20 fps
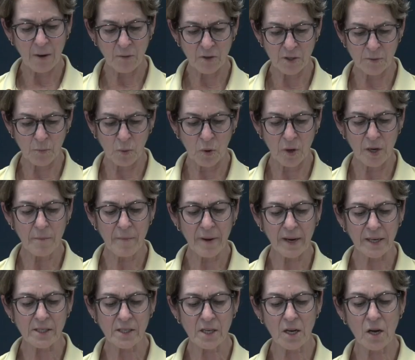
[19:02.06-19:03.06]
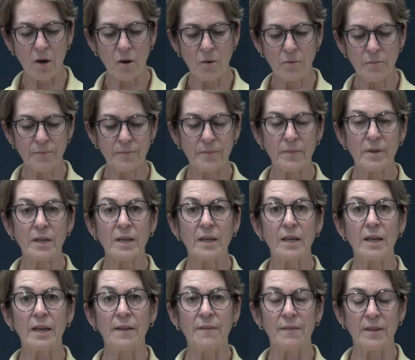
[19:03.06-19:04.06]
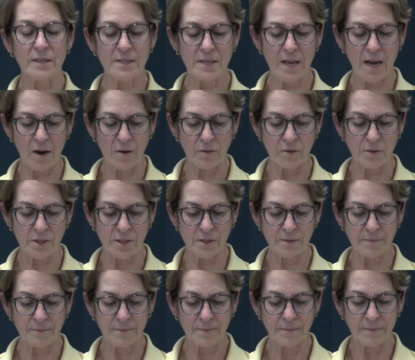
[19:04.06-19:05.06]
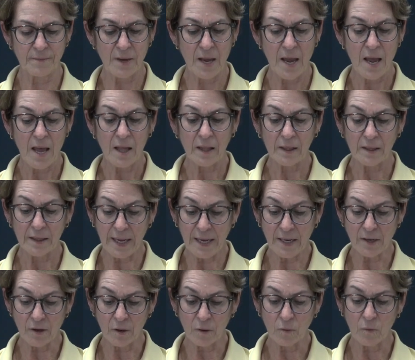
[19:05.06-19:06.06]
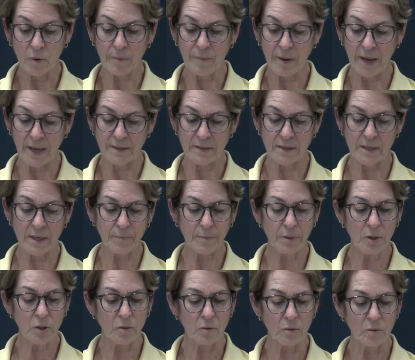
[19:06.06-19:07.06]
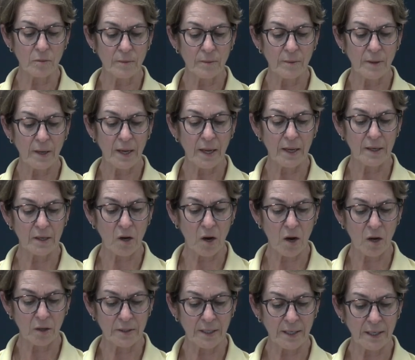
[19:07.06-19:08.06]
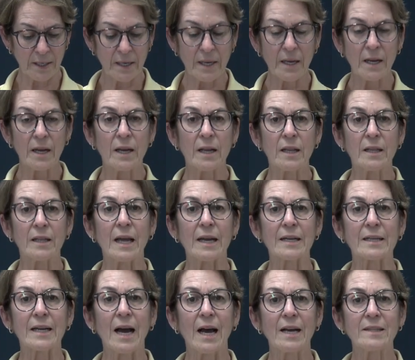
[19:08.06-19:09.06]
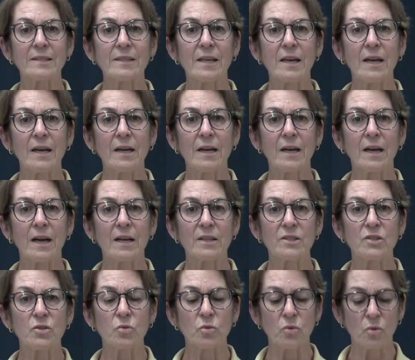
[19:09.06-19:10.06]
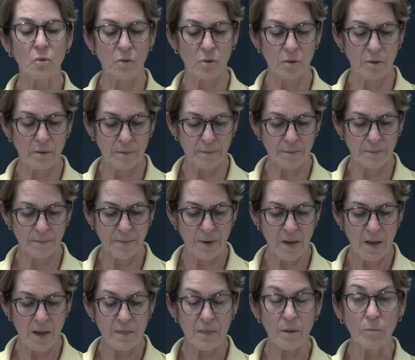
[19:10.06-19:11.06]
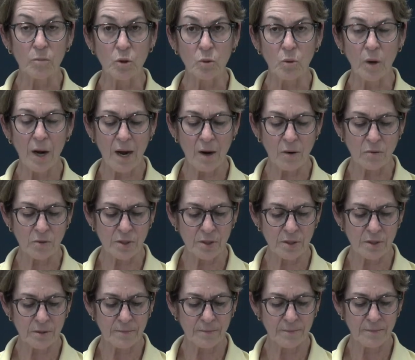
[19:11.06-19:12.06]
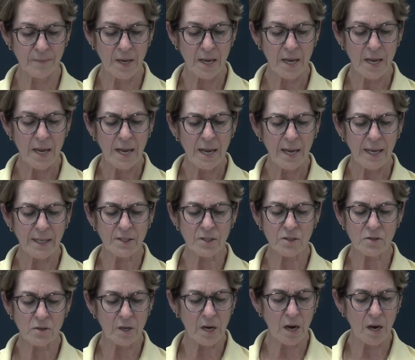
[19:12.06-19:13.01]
was born in Mexico in this house. Later, we painted it blue and called it La Casa Azul, the blue house. It stood